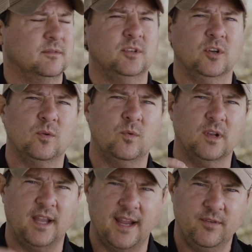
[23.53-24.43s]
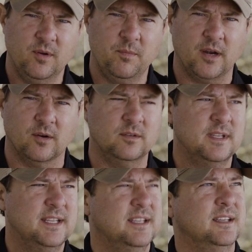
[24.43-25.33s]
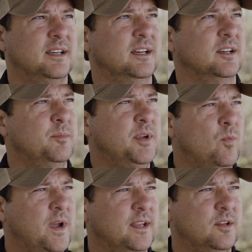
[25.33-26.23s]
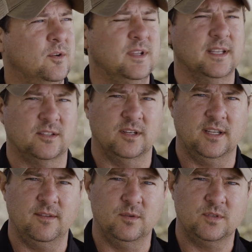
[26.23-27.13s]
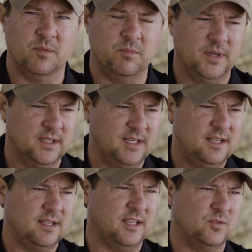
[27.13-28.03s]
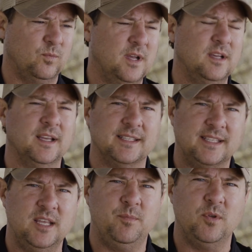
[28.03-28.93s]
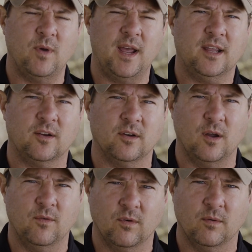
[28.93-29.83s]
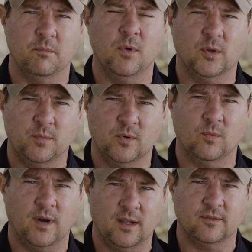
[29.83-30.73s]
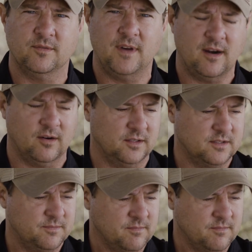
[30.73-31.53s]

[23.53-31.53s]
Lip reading: You're going to want a heavier barrel, a little bit of weight to it that's going to give you stability as well as keep you accurate over multiple round firings.